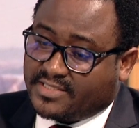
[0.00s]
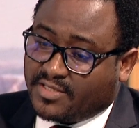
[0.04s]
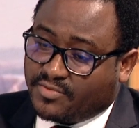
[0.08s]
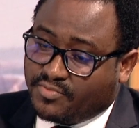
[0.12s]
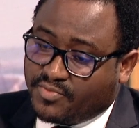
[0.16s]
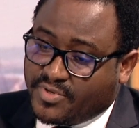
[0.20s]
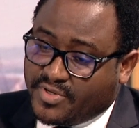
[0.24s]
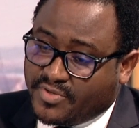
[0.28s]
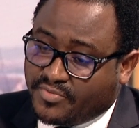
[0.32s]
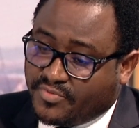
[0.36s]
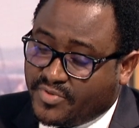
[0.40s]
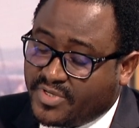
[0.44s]
uh,
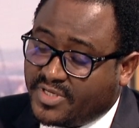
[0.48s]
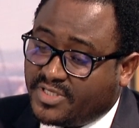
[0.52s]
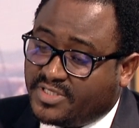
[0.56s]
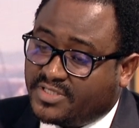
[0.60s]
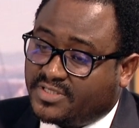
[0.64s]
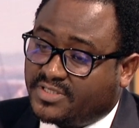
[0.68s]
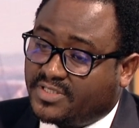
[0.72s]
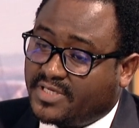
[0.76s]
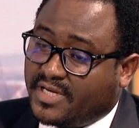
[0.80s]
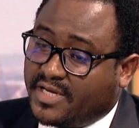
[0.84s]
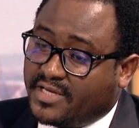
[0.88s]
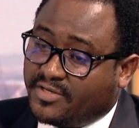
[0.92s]
we
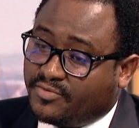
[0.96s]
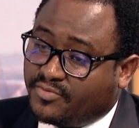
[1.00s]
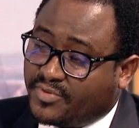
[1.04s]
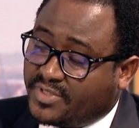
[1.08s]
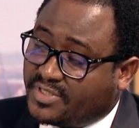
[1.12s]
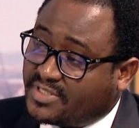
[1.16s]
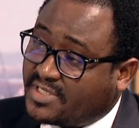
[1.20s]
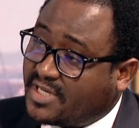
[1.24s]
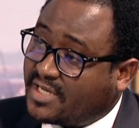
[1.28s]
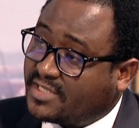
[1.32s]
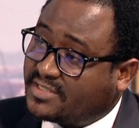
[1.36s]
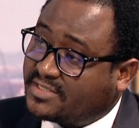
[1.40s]
reach and we
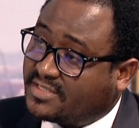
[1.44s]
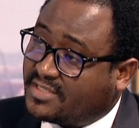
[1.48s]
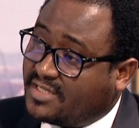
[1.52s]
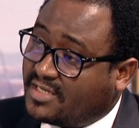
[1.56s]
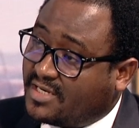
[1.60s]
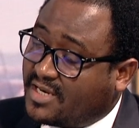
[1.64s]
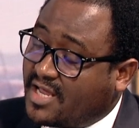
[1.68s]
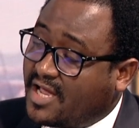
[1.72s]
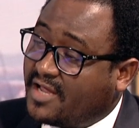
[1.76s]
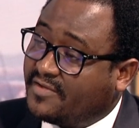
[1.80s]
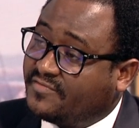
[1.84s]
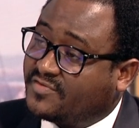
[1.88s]
touch the
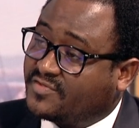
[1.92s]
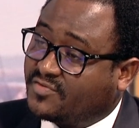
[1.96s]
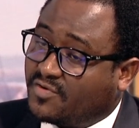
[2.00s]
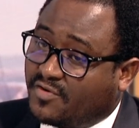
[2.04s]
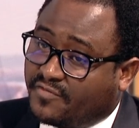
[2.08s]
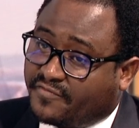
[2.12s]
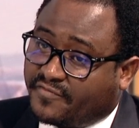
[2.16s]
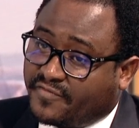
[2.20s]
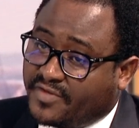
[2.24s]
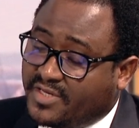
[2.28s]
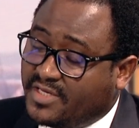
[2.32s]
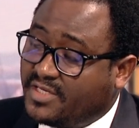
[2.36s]
lives
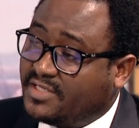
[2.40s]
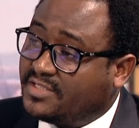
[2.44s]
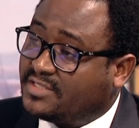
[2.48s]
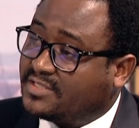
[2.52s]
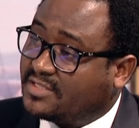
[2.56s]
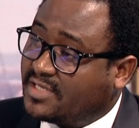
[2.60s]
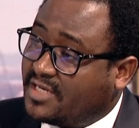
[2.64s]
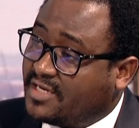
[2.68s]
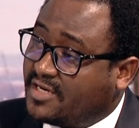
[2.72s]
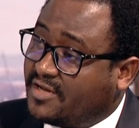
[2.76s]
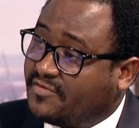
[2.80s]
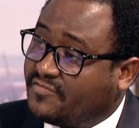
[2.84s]
of each
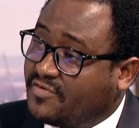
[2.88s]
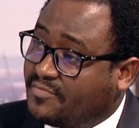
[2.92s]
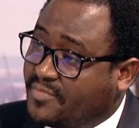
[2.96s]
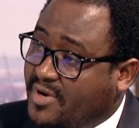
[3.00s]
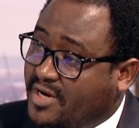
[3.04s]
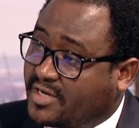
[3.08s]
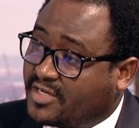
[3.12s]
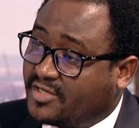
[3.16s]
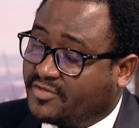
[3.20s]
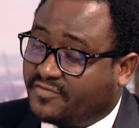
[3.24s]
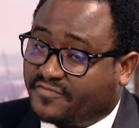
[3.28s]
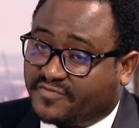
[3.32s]
and every
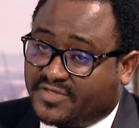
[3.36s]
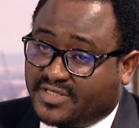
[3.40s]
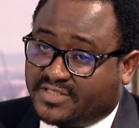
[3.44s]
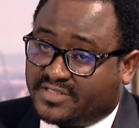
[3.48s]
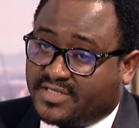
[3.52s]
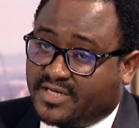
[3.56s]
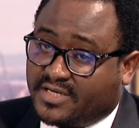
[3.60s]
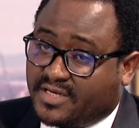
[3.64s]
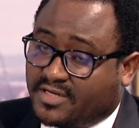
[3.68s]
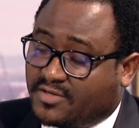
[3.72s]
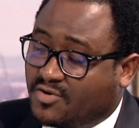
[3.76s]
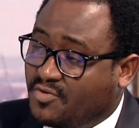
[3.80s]
bucket of
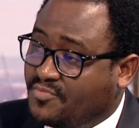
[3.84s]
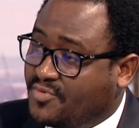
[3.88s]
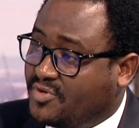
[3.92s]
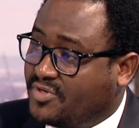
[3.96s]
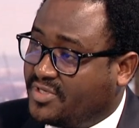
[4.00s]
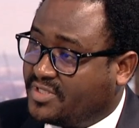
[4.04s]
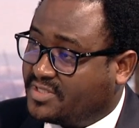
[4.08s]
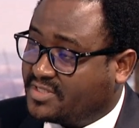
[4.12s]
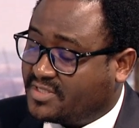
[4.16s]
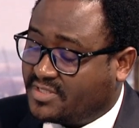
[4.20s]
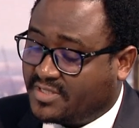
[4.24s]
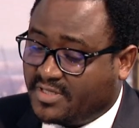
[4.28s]
Tanzanian
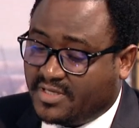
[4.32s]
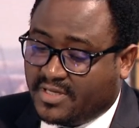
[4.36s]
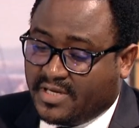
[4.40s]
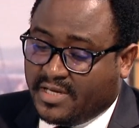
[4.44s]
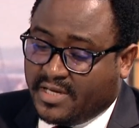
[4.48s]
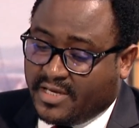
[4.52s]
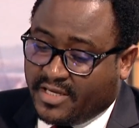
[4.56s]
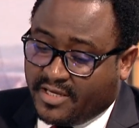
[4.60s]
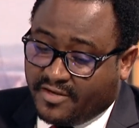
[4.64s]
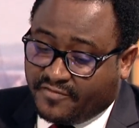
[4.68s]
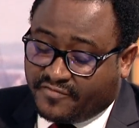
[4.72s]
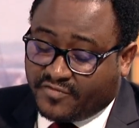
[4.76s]
community.
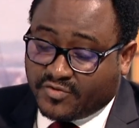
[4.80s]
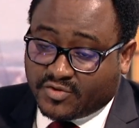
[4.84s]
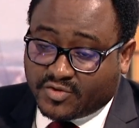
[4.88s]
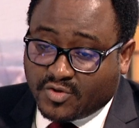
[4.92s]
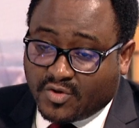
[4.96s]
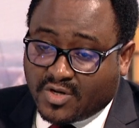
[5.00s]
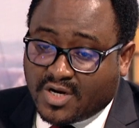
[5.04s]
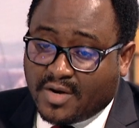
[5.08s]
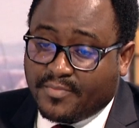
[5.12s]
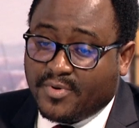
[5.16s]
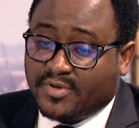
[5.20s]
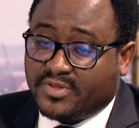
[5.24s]
If you
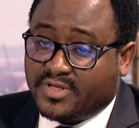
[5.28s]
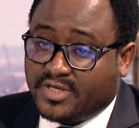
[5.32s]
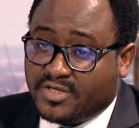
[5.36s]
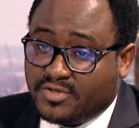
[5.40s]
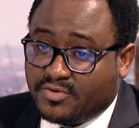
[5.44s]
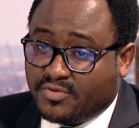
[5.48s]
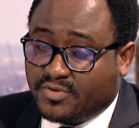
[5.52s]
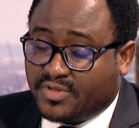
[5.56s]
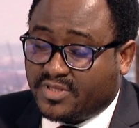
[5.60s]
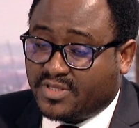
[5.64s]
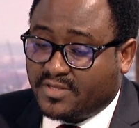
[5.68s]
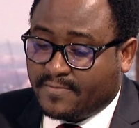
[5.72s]
talk about the
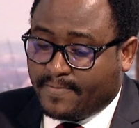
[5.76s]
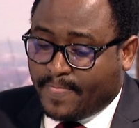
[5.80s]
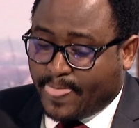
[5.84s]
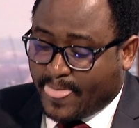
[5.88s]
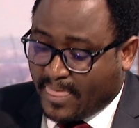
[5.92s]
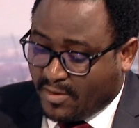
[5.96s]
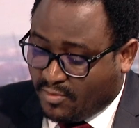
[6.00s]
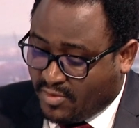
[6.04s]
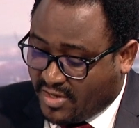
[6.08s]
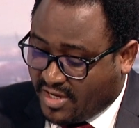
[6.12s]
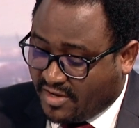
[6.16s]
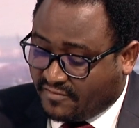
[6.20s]
youth,
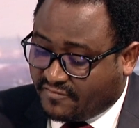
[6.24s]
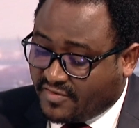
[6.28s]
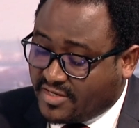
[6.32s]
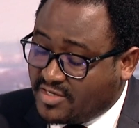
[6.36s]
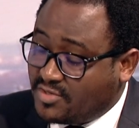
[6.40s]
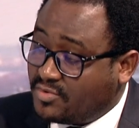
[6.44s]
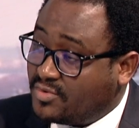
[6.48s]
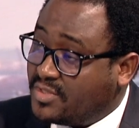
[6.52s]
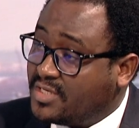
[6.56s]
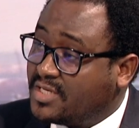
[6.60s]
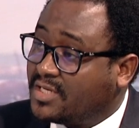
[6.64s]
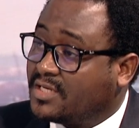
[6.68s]
we have a
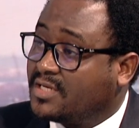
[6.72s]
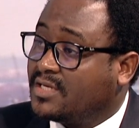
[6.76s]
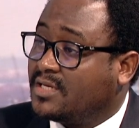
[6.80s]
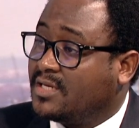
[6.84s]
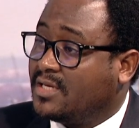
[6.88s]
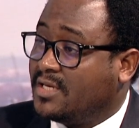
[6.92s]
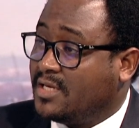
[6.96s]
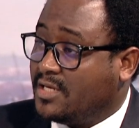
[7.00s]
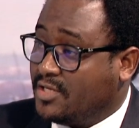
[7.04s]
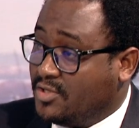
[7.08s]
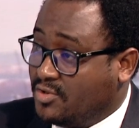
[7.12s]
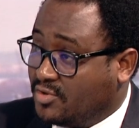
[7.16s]
unique
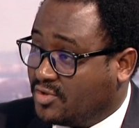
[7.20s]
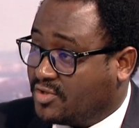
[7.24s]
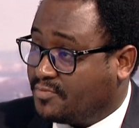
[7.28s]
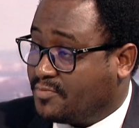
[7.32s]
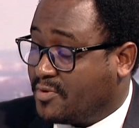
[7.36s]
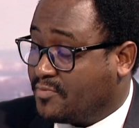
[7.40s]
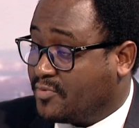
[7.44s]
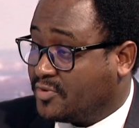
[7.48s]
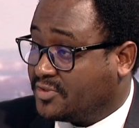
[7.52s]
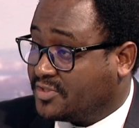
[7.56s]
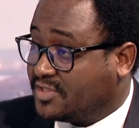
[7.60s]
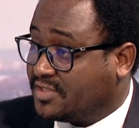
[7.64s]
youth
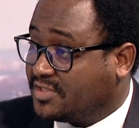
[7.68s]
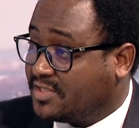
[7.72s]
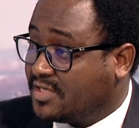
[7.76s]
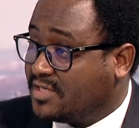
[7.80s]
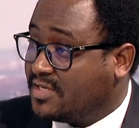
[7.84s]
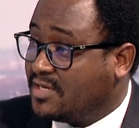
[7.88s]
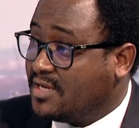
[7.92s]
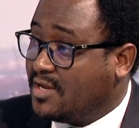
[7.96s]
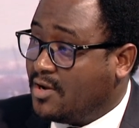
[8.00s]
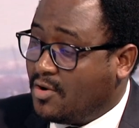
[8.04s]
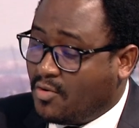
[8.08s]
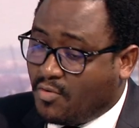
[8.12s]
proposition
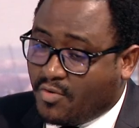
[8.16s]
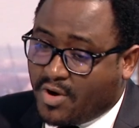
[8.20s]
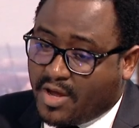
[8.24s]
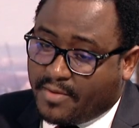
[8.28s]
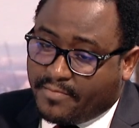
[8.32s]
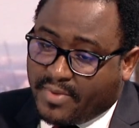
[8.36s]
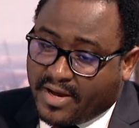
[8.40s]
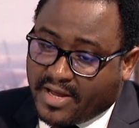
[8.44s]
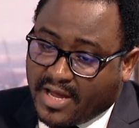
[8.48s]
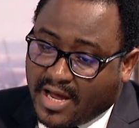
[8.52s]
whereby